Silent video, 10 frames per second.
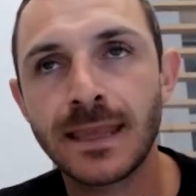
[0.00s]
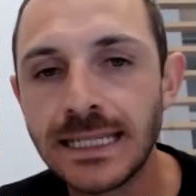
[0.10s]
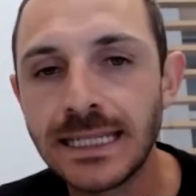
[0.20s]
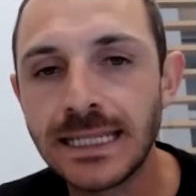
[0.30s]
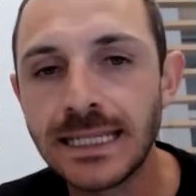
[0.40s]

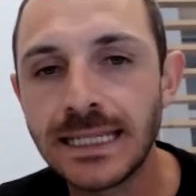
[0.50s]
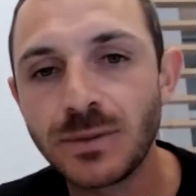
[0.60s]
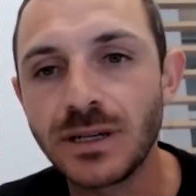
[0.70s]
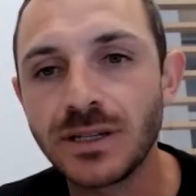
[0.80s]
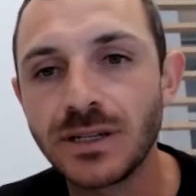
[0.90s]
and
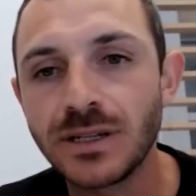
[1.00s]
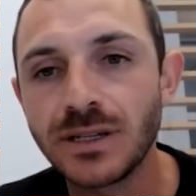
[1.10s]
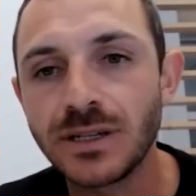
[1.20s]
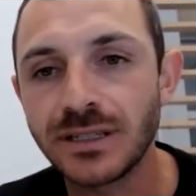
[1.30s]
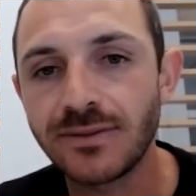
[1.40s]
given me
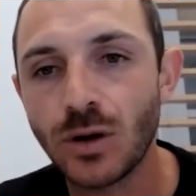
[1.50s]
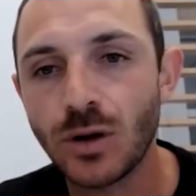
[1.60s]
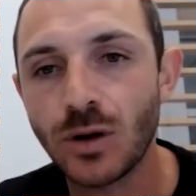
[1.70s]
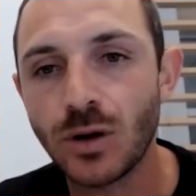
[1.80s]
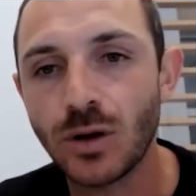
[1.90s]
permission to
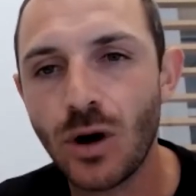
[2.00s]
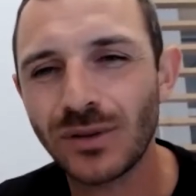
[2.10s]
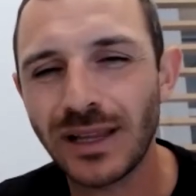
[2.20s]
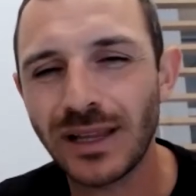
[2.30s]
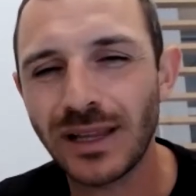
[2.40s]
give them a
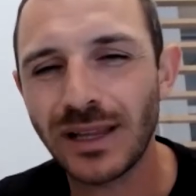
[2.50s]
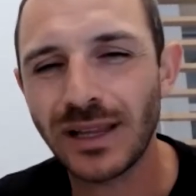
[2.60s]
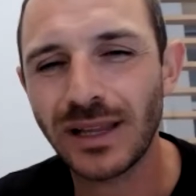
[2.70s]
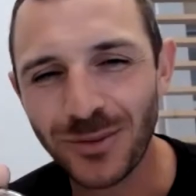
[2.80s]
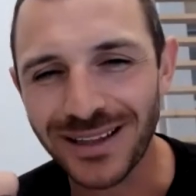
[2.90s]
call. So,
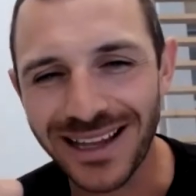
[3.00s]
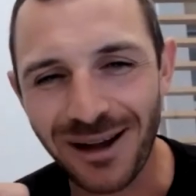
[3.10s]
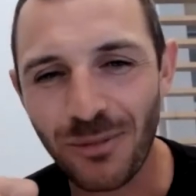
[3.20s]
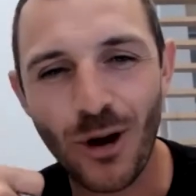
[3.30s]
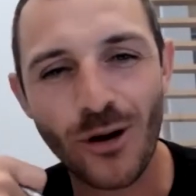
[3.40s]
like, it was just
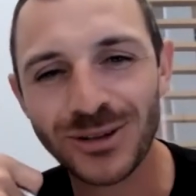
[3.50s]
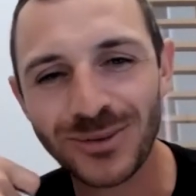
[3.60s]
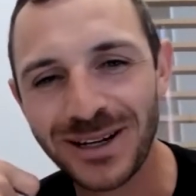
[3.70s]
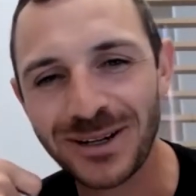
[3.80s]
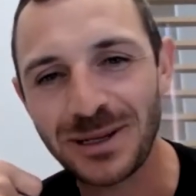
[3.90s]
even
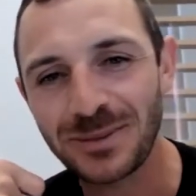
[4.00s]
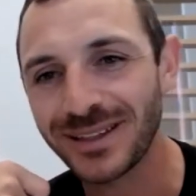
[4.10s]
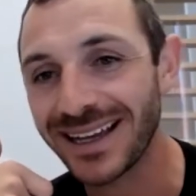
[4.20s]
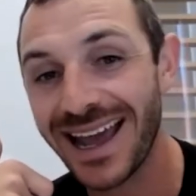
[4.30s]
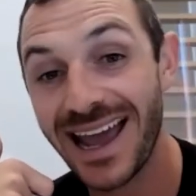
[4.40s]
awkward. Like, I'm
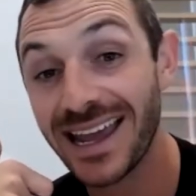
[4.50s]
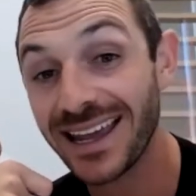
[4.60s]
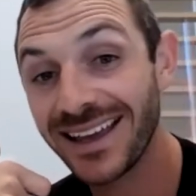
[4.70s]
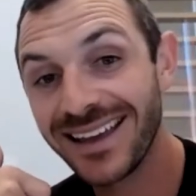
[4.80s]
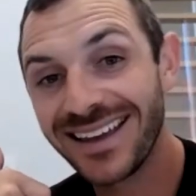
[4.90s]
calling random
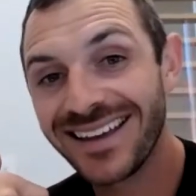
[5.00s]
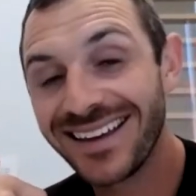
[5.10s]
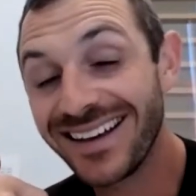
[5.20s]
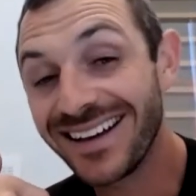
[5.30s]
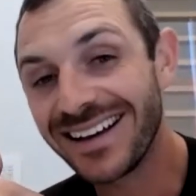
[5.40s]
people like,
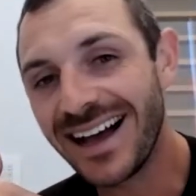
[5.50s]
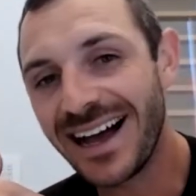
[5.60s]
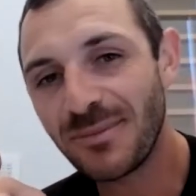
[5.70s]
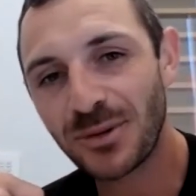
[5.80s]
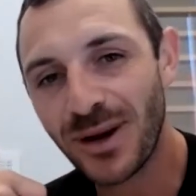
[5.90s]
hey,
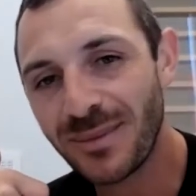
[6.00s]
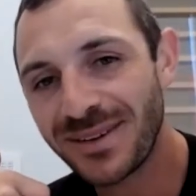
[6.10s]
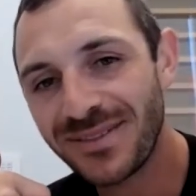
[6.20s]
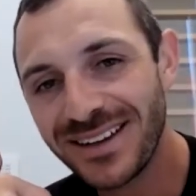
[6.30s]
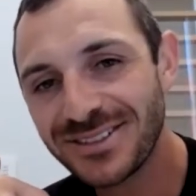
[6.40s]
I'm
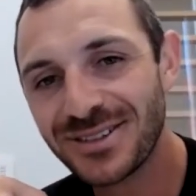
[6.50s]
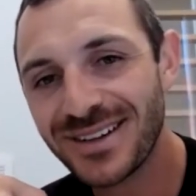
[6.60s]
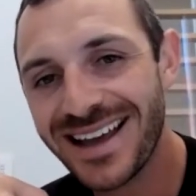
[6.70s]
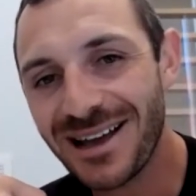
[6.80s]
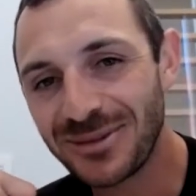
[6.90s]
an
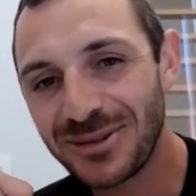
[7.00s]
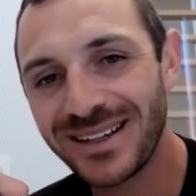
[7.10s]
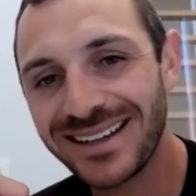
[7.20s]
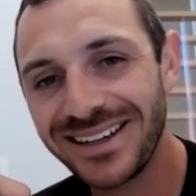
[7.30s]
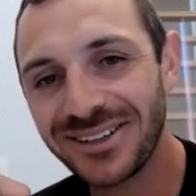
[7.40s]
investor now
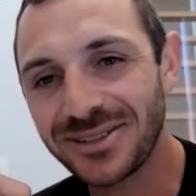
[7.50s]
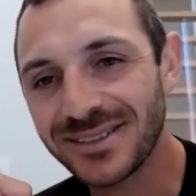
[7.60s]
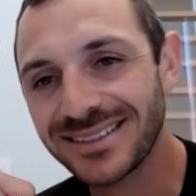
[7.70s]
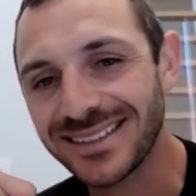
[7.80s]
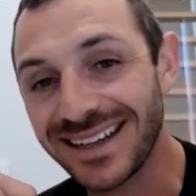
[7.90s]
doing
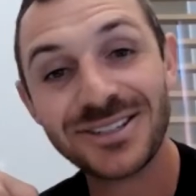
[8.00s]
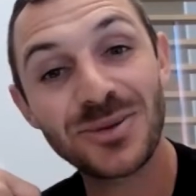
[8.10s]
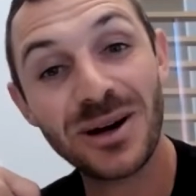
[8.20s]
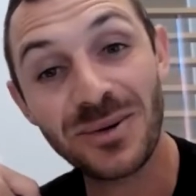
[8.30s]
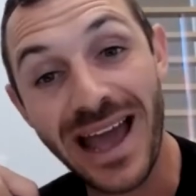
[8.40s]
deals. And
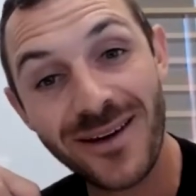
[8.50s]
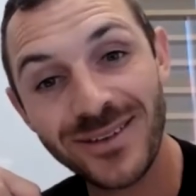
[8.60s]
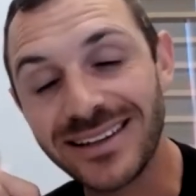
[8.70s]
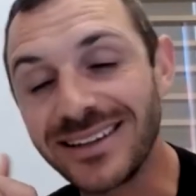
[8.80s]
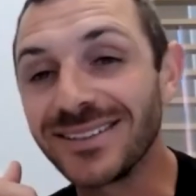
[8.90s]
guess what? We
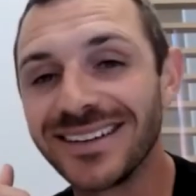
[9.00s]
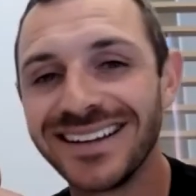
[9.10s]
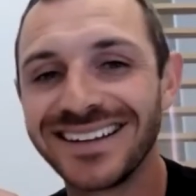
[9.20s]
have a deal,